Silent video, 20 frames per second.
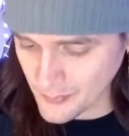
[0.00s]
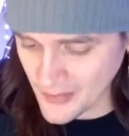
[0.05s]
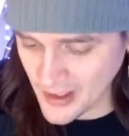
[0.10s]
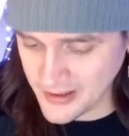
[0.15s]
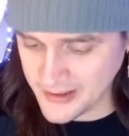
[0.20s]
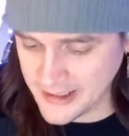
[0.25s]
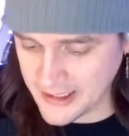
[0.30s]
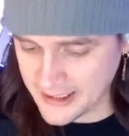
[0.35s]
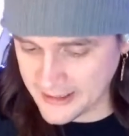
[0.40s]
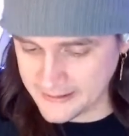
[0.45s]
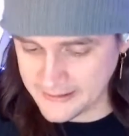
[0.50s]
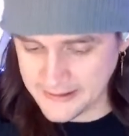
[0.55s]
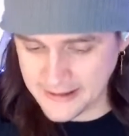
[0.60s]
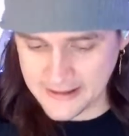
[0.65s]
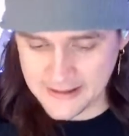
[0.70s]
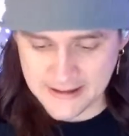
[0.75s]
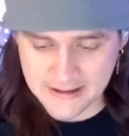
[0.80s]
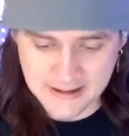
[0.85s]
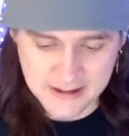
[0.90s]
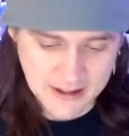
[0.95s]
Yeah,
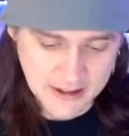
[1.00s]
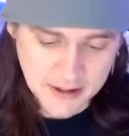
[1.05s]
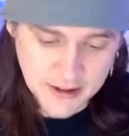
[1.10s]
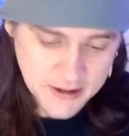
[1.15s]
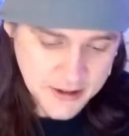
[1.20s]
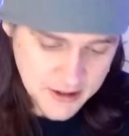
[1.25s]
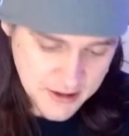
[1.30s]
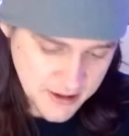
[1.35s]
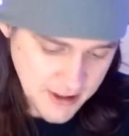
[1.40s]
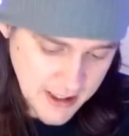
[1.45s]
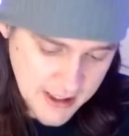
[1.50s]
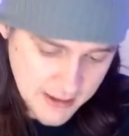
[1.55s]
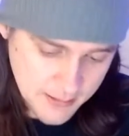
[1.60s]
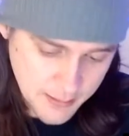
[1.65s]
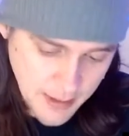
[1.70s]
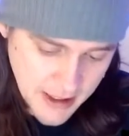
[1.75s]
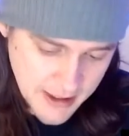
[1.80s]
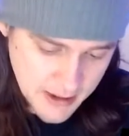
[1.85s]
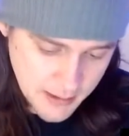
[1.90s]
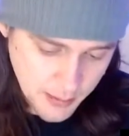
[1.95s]
I just think you just got to
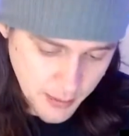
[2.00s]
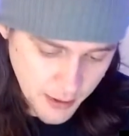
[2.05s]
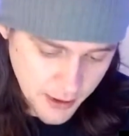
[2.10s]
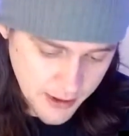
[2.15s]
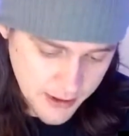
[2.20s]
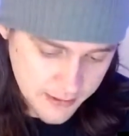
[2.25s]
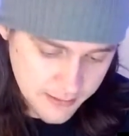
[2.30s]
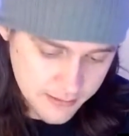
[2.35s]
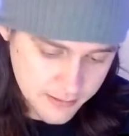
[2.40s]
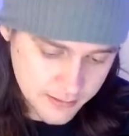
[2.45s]
bite the bullet,